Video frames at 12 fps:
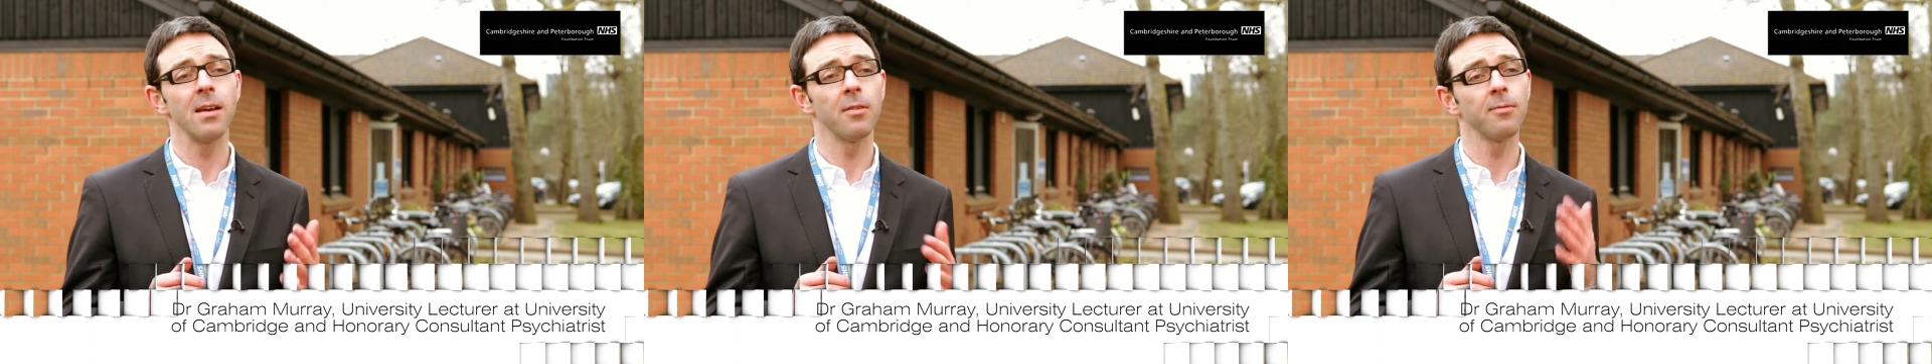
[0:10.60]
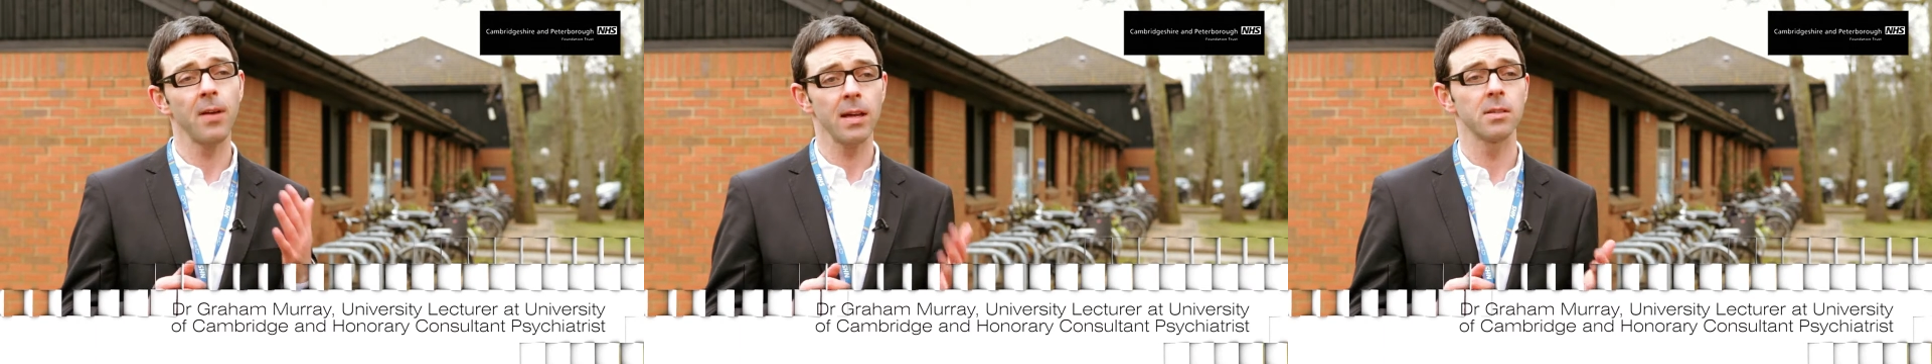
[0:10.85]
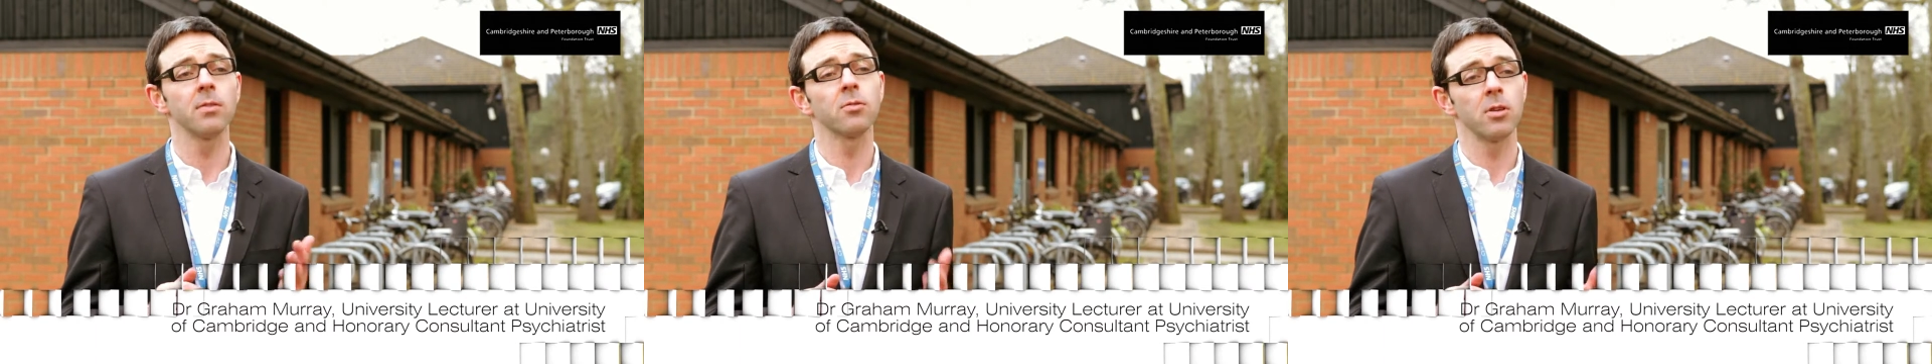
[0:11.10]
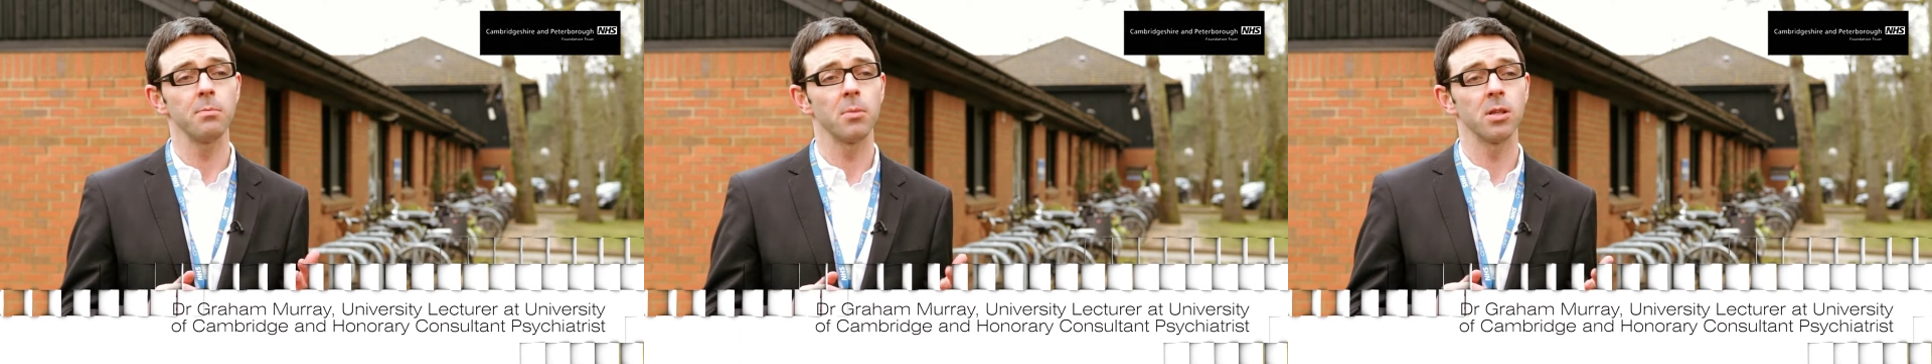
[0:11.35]
effective
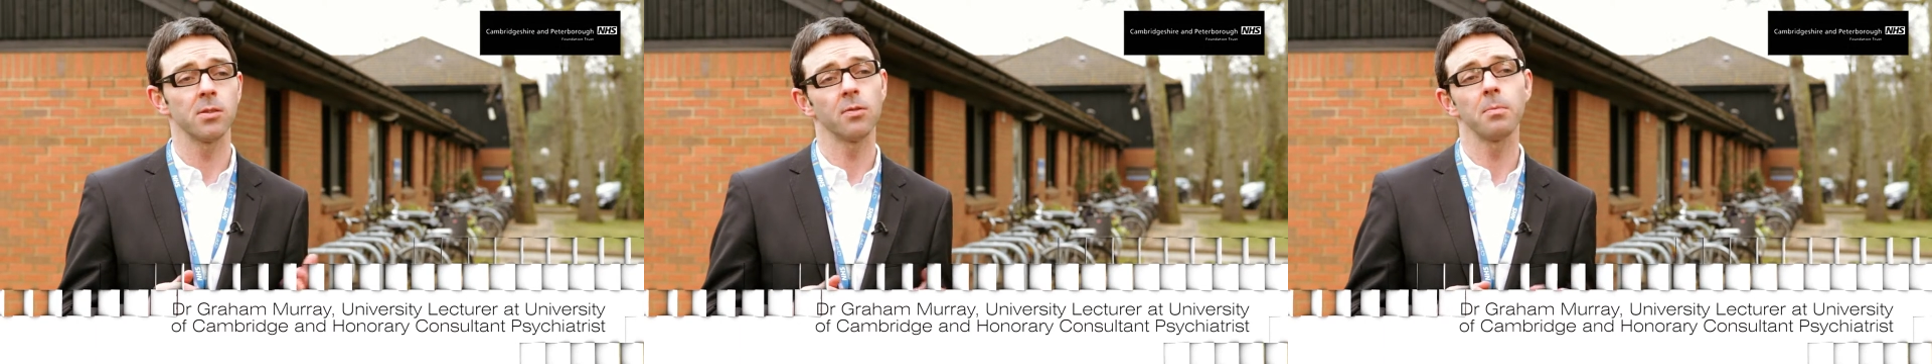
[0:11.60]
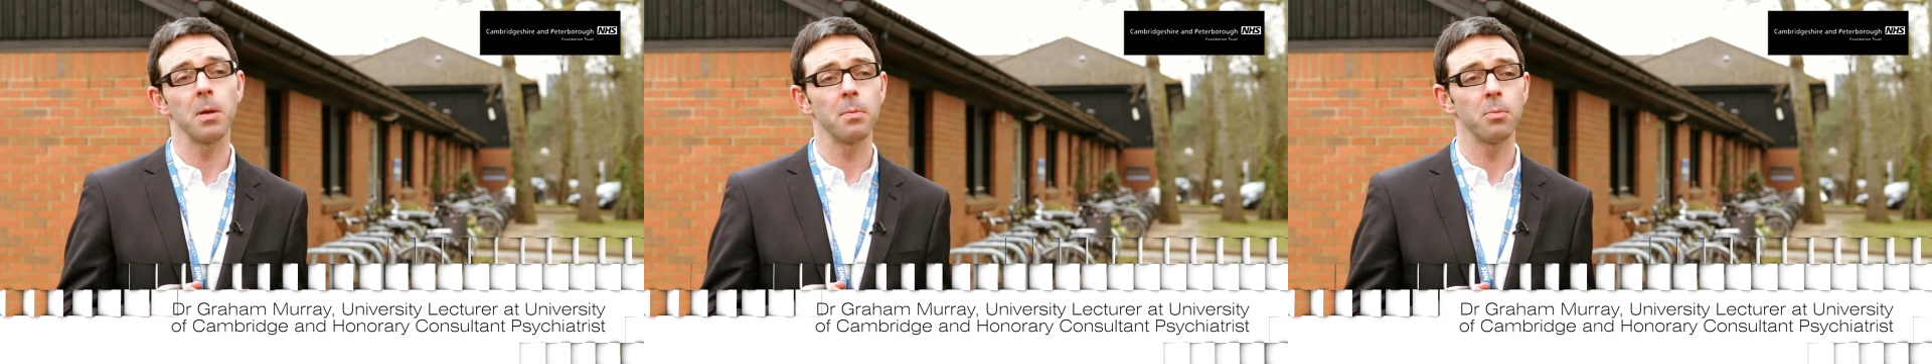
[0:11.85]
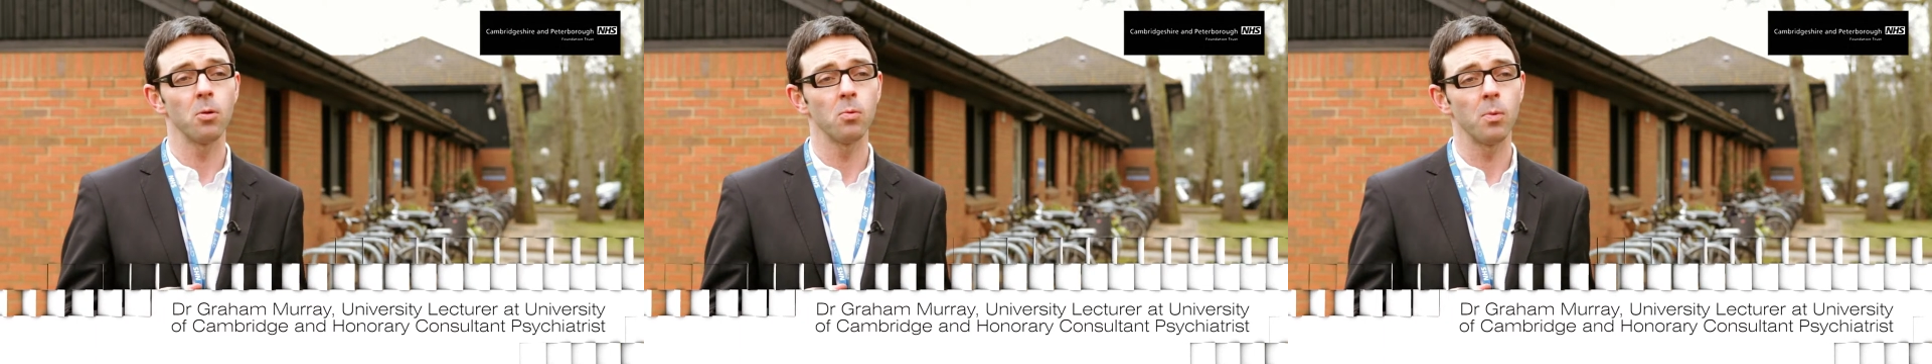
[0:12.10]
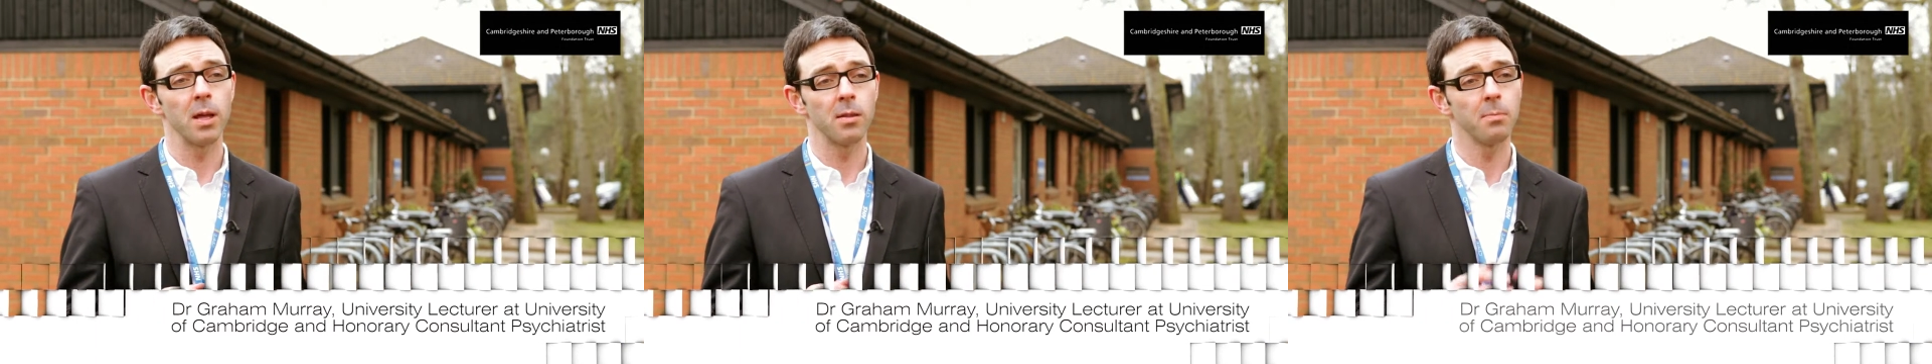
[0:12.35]
treatments for people
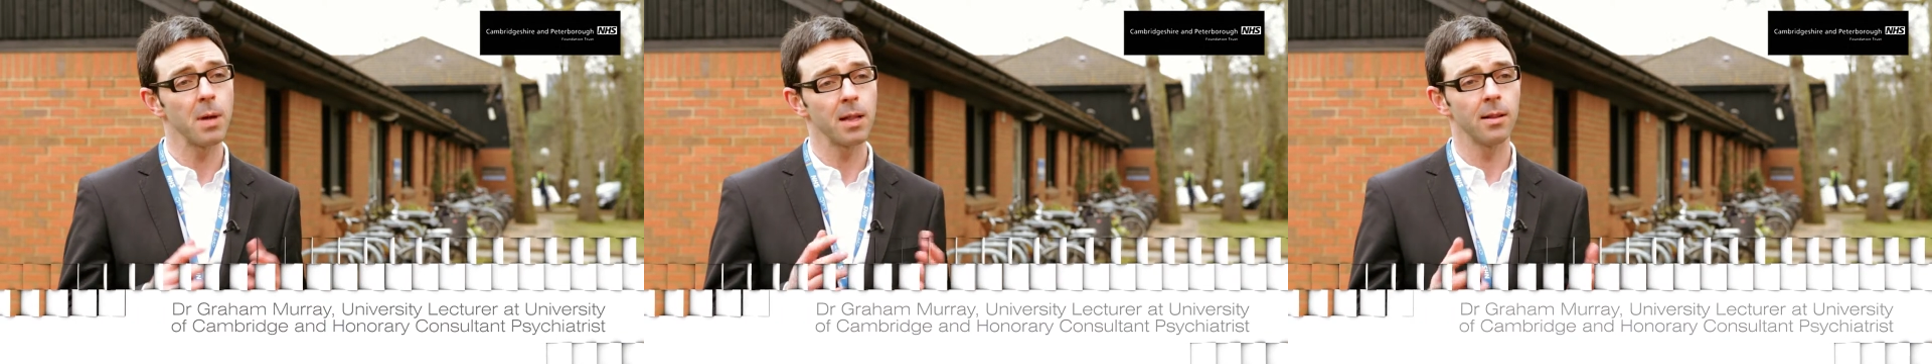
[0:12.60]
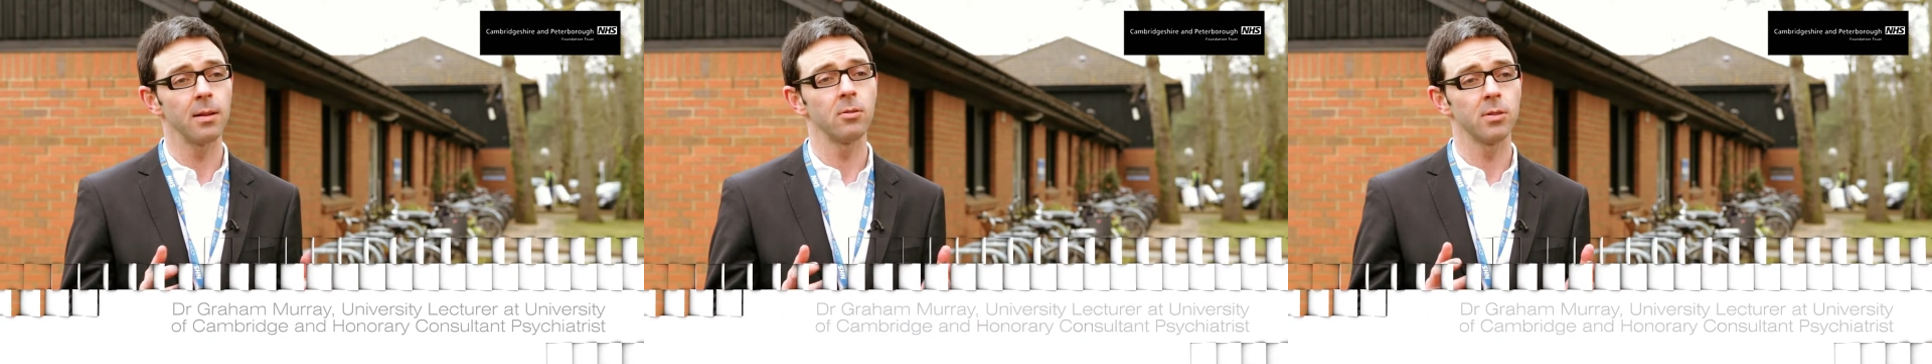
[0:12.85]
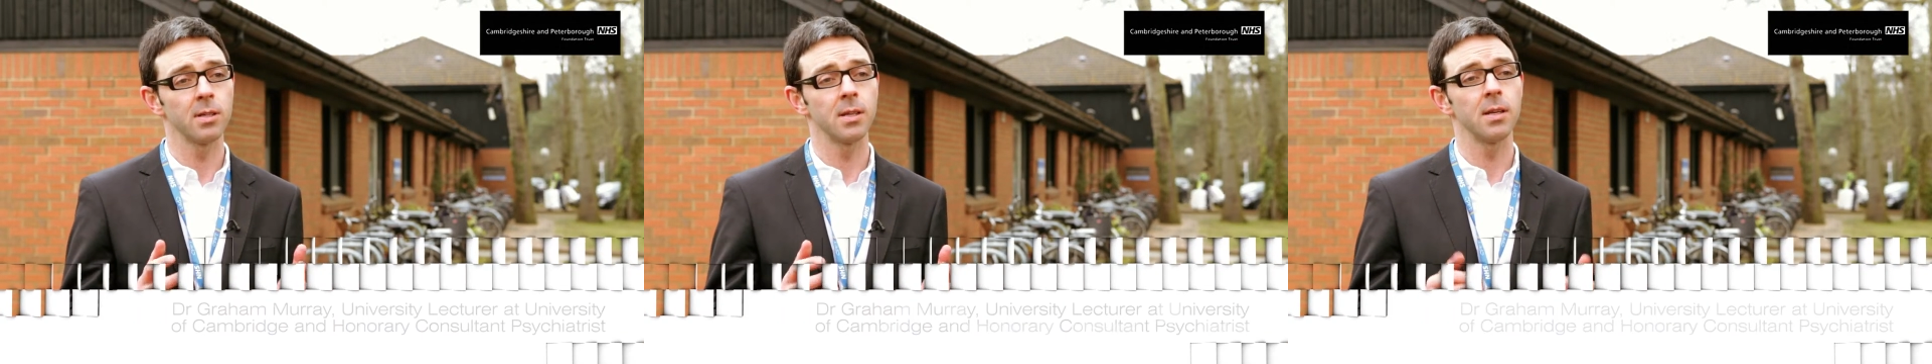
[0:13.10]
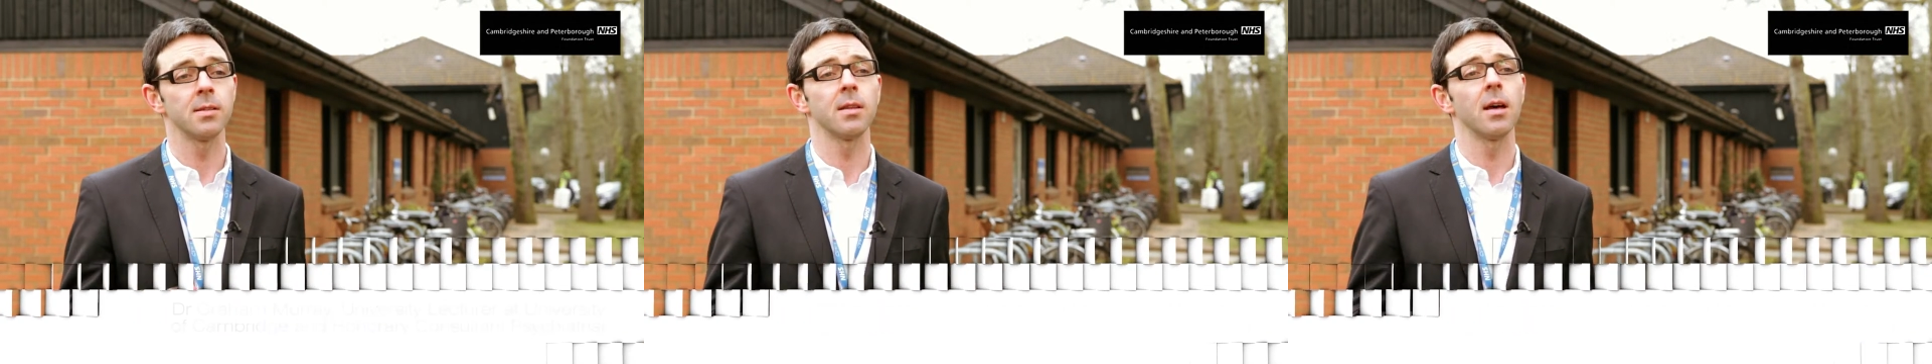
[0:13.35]
with mental
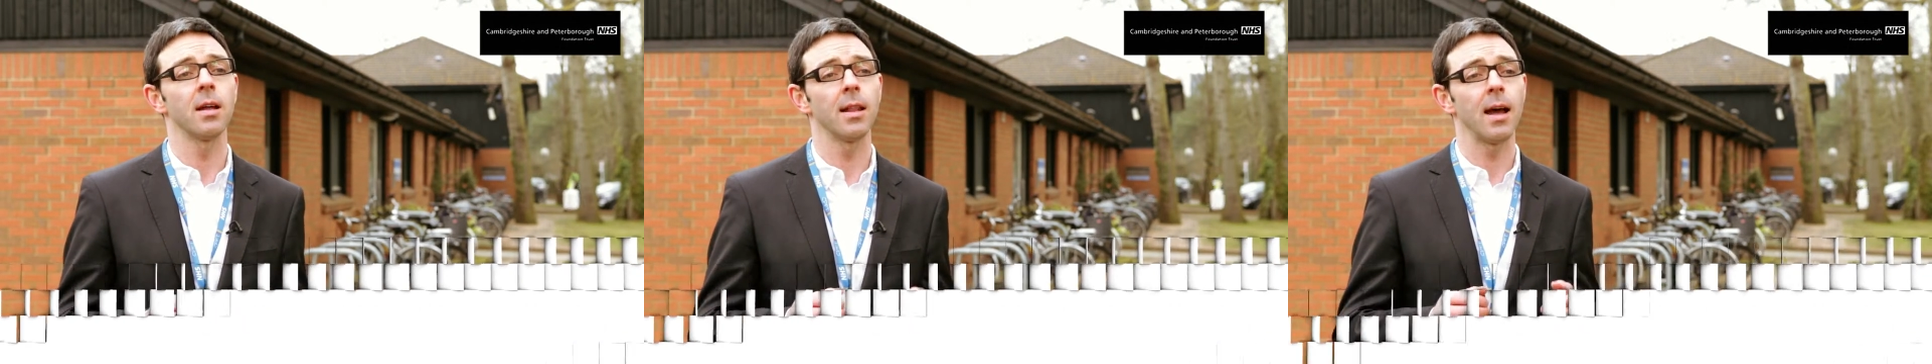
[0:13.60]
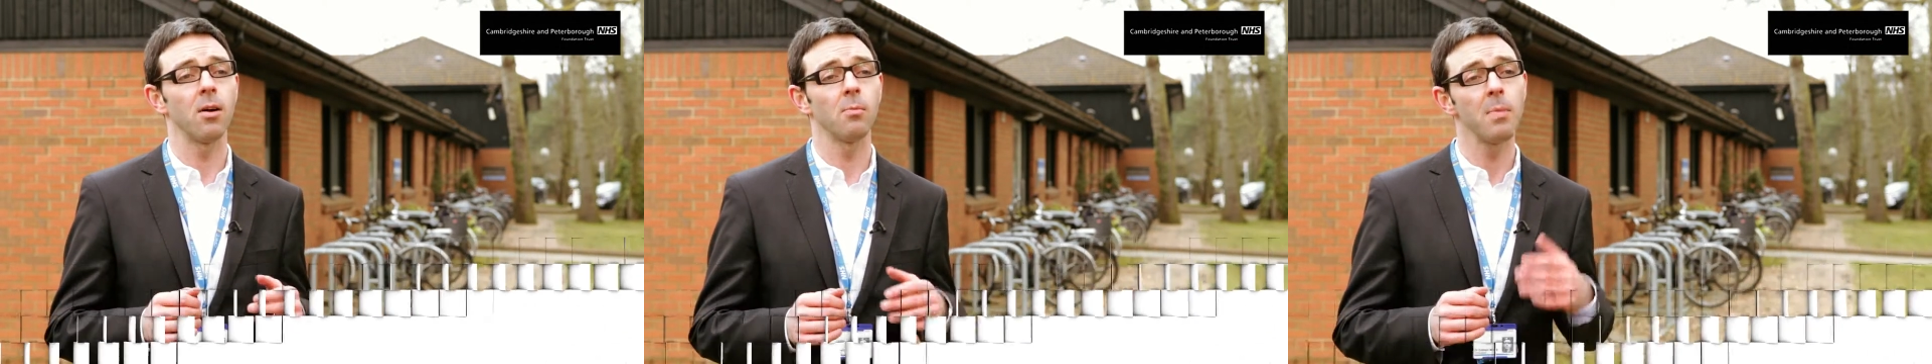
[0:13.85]
illnesses that allow